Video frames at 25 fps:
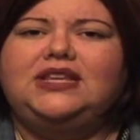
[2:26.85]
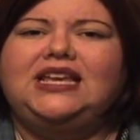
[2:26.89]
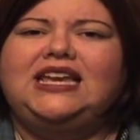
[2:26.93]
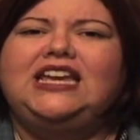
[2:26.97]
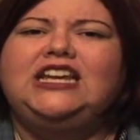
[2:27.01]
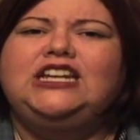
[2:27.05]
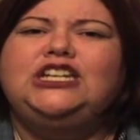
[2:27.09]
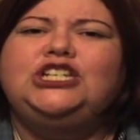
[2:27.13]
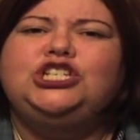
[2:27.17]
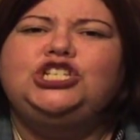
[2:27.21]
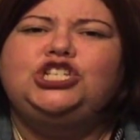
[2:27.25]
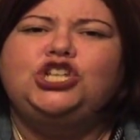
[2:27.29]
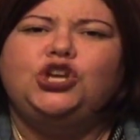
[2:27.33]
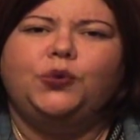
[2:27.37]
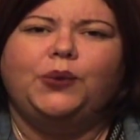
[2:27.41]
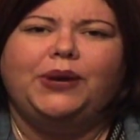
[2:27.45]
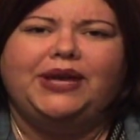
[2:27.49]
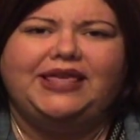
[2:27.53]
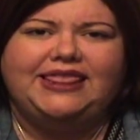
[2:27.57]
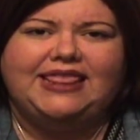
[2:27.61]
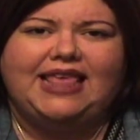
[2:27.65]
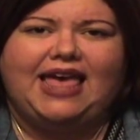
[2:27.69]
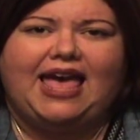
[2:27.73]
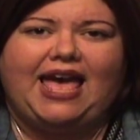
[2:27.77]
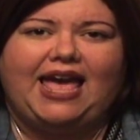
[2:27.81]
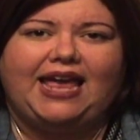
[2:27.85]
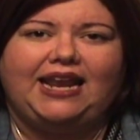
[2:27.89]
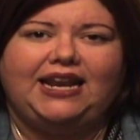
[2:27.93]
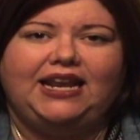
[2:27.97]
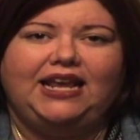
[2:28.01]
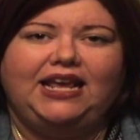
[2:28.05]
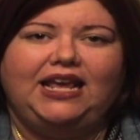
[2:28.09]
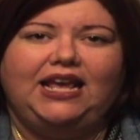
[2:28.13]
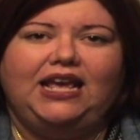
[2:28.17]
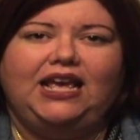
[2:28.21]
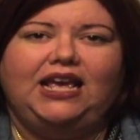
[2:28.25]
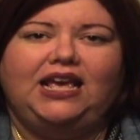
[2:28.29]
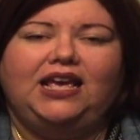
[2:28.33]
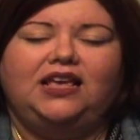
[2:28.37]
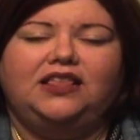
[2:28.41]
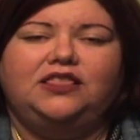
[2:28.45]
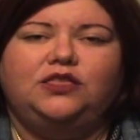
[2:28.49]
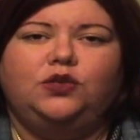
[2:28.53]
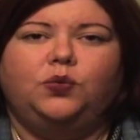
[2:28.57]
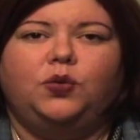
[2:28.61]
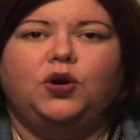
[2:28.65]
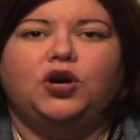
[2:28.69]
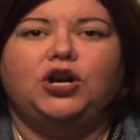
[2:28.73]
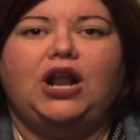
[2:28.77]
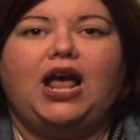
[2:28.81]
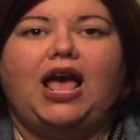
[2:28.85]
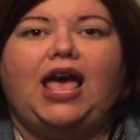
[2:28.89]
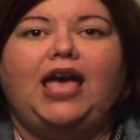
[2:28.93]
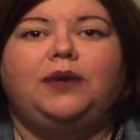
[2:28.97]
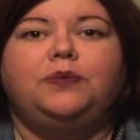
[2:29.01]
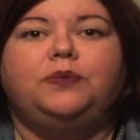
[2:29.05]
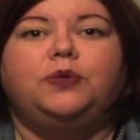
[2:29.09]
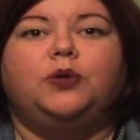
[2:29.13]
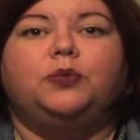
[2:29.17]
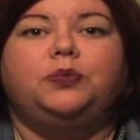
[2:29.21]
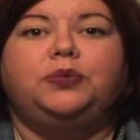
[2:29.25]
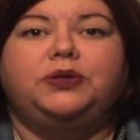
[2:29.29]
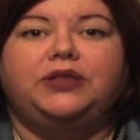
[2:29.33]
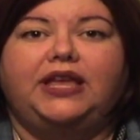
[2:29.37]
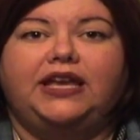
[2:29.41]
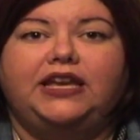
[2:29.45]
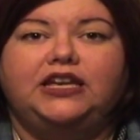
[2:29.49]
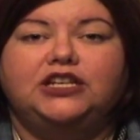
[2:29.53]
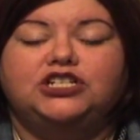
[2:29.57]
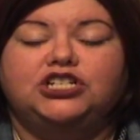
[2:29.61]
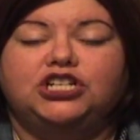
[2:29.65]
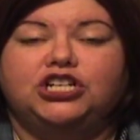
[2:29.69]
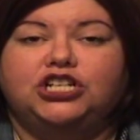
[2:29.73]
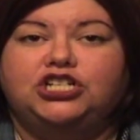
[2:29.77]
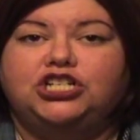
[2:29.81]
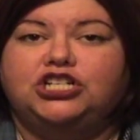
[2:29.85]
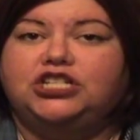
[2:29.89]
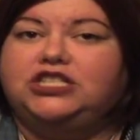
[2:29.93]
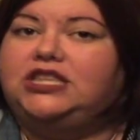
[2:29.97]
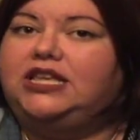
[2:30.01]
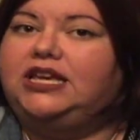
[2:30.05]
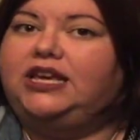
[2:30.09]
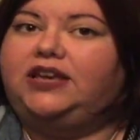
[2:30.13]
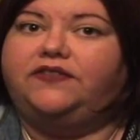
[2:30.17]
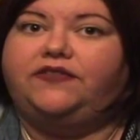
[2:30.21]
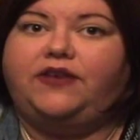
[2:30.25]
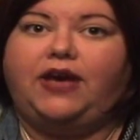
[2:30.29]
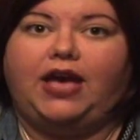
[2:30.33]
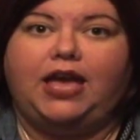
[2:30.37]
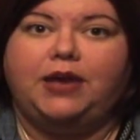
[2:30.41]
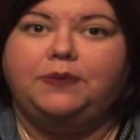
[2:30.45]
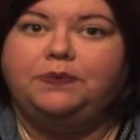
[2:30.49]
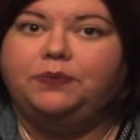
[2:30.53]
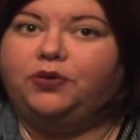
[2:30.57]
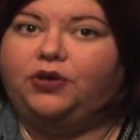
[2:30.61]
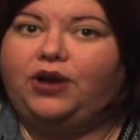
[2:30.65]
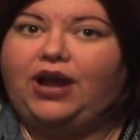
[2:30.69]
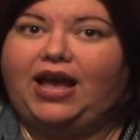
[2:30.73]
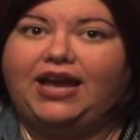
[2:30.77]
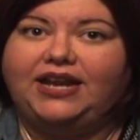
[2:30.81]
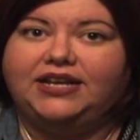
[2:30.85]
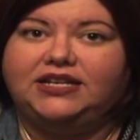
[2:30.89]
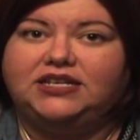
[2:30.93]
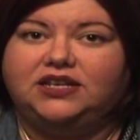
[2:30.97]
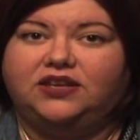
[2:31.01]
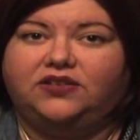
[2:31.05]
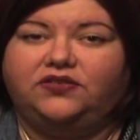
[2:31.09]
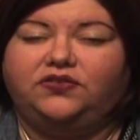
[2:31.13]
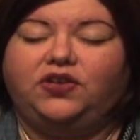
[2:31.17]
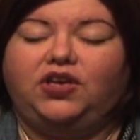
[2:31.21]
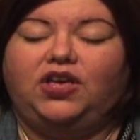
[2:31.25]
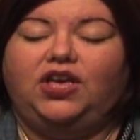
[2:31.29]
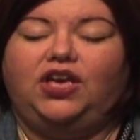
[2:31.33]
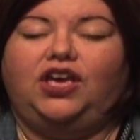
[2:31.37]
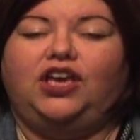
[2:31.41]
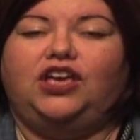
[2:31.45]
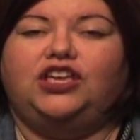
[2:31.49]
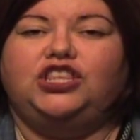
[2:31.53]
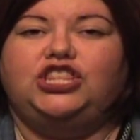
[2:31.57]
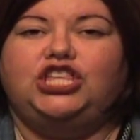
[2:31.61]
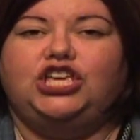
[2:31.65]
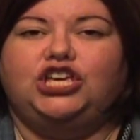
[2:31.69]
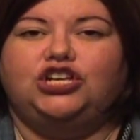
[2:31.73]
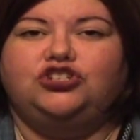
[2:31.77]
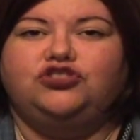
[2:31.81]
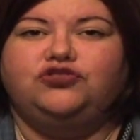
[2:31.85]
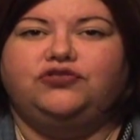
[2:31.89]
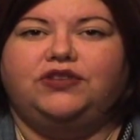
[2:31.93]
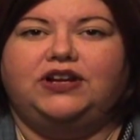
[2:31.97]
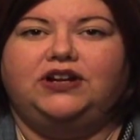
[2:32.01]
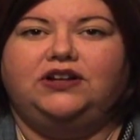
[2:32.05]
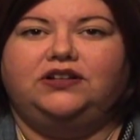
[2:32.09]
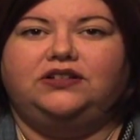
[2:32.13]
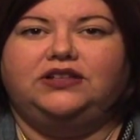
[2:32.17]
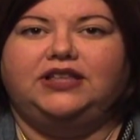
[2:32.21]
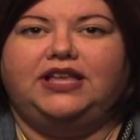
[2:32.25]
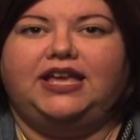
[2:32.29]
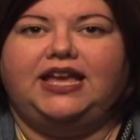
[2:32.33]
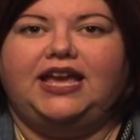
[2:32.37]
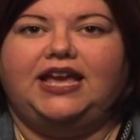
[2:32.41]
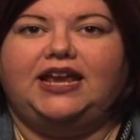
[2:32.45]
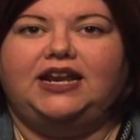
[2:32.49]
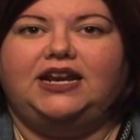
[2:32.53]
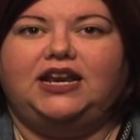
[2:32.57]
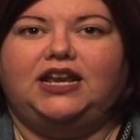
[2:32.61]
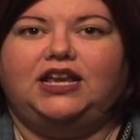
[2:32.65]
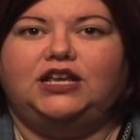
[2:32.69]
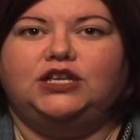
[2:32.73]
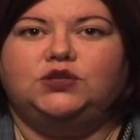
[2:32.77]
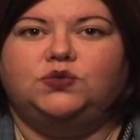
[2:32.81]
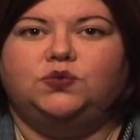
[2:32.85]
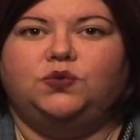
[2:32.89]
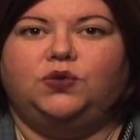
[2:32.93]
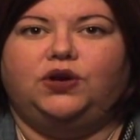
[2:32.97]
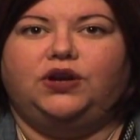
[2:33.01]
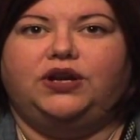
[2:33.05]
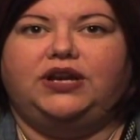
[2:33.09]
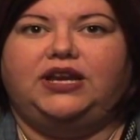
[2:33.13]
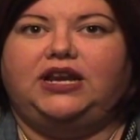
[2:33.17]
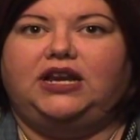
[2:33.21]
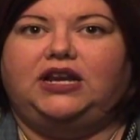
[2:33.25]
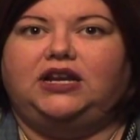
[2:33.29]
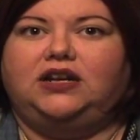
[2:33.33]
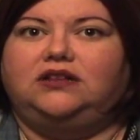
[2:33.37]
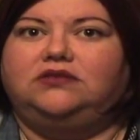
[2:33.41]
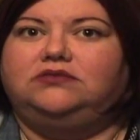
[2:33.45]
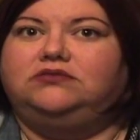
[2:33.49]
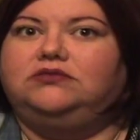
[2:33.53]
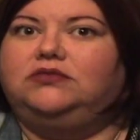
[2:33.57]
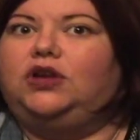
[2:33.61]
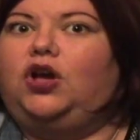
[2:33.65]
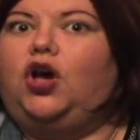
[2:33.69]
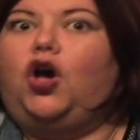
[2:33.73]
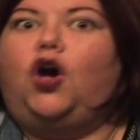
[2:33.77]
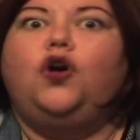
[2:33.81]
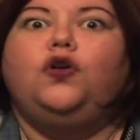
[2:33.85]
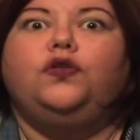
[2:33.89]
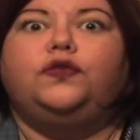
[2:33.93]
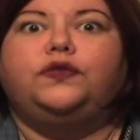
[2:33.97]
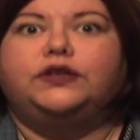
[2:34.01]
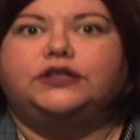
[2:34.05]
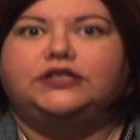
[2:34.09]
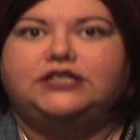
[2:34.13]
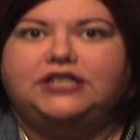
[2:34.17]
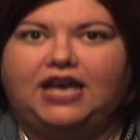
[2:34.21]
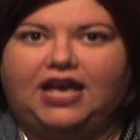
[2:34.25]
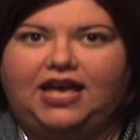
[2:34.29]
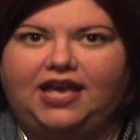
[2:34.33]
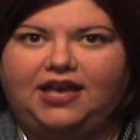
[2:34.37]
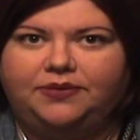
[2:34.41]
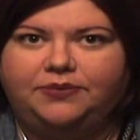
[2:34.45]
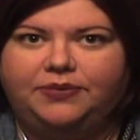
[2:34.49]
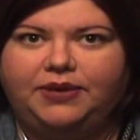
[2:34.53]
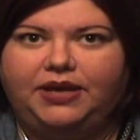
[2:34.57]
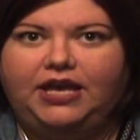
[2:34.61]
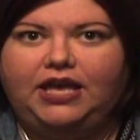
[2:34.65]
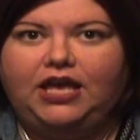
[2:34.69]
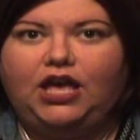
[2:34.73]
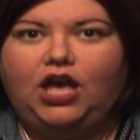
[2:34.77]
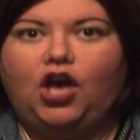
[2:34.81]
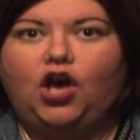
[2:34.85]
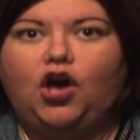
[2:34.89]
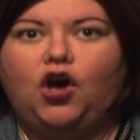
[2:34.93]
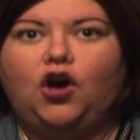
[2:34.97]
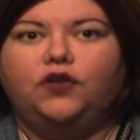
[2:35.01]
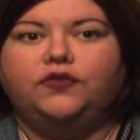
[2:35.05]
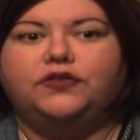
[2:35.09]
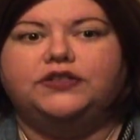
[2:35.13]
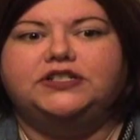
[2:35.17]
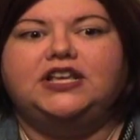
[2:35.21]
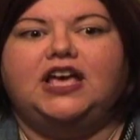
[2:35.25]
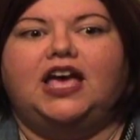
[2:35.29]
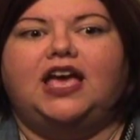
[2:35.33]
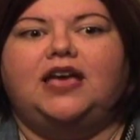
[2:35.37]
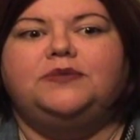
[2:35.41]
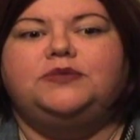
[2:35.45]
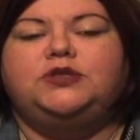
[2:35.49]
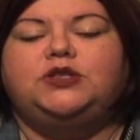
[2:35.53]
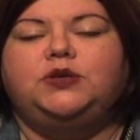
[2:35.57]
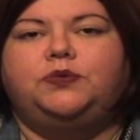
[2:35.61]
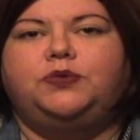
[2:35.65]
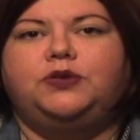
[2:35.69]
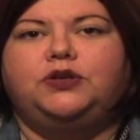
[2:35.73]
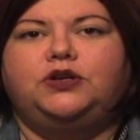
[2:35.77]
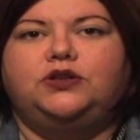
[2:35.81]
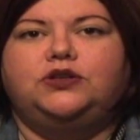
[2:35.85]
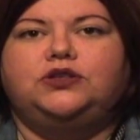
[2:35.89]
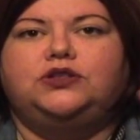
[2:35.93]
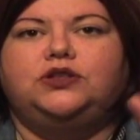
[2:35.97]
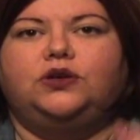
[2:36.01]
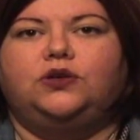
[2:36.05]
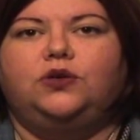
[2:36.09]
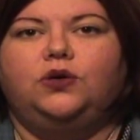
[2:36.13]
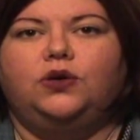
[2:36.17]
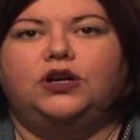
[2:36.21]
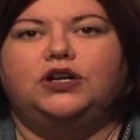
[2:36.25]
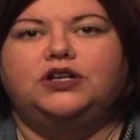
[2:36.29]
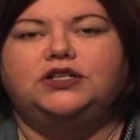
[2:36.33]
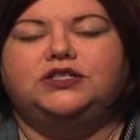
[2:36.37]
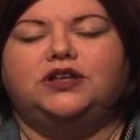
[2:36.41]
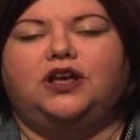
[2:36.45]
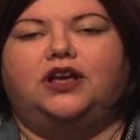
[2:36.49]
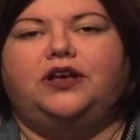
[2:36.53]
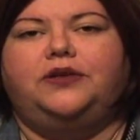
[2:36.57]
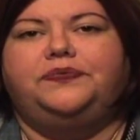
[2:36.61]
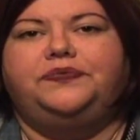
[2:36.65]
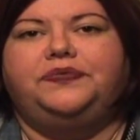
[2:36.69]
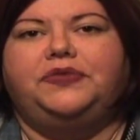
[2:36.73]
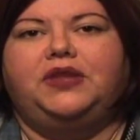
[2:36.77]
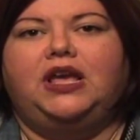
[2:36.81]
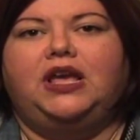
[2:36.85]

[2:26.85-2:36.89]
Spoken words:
In doing that, the word hyperplasia, just think of hyperactive, the adrenal gland is working overtime to produce the cortisol.